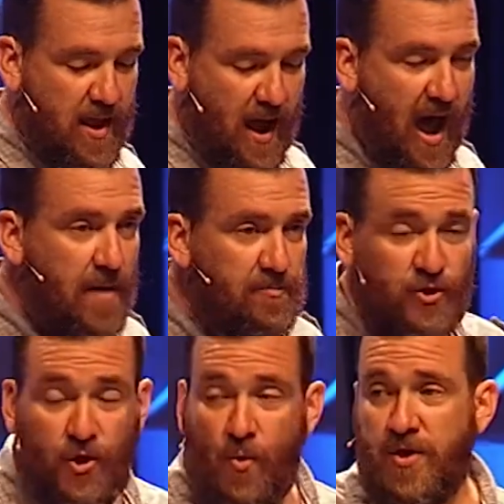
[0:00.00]
I'm
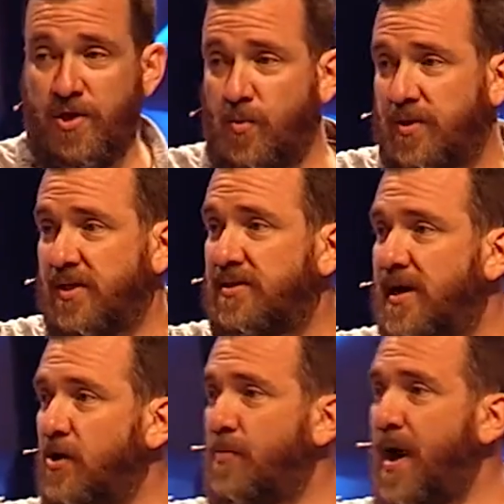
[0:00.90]
showing you what this
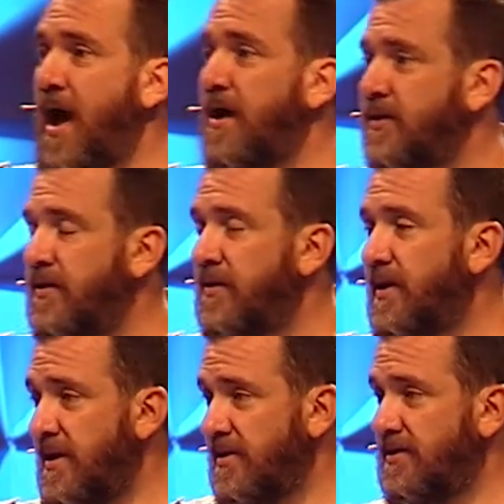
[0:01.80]
narrow path
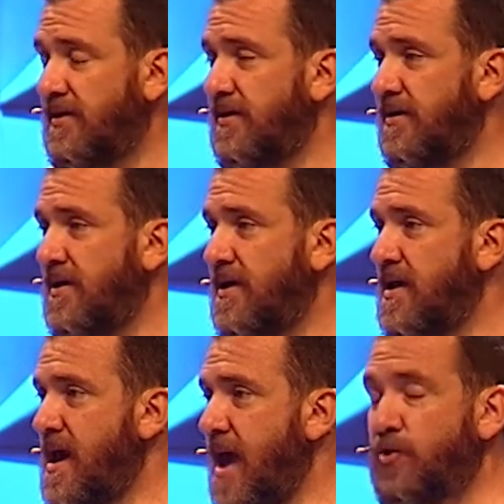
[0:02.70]
is.
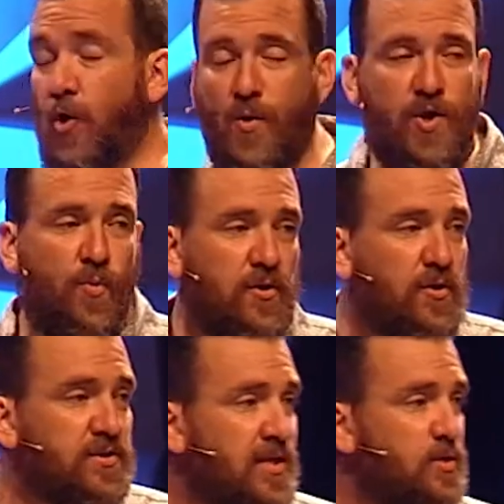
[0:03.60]
I'm showing you what it
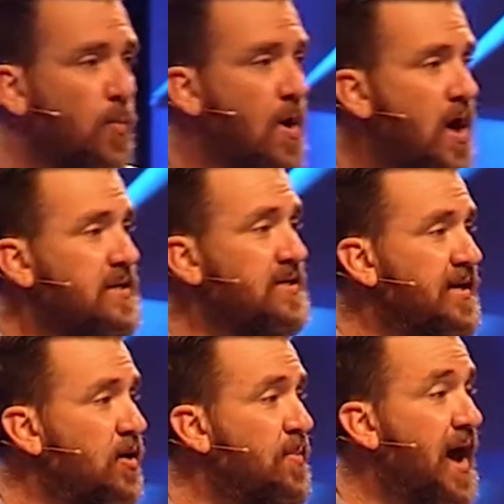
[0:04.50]
looks like to walk this
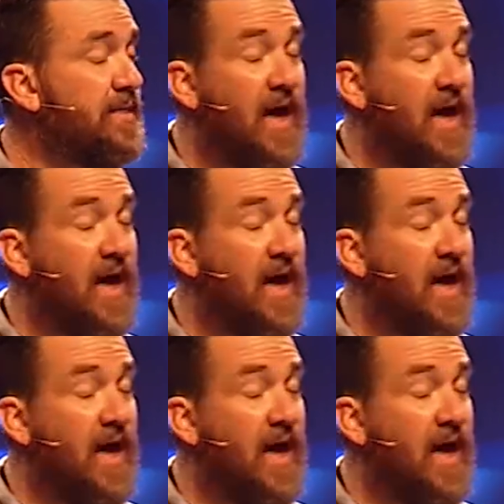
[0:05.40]
narrow path.